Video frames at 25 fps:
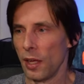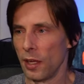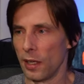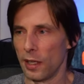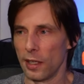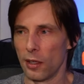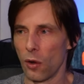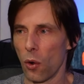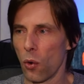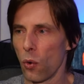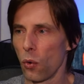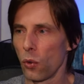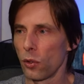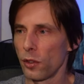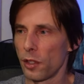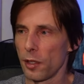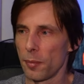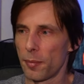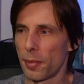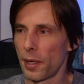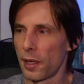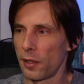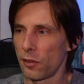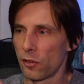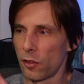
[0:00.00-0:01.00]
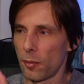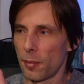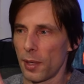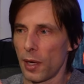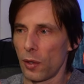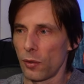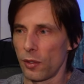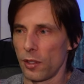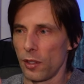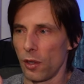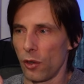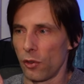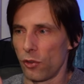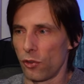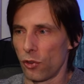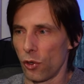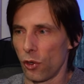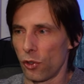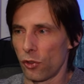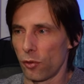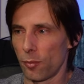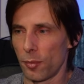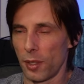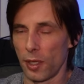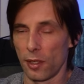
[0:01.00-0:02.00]
It all depends about the
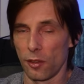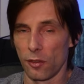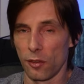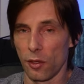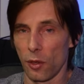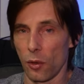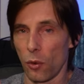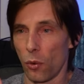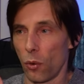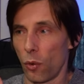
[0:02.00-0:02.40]
adjustment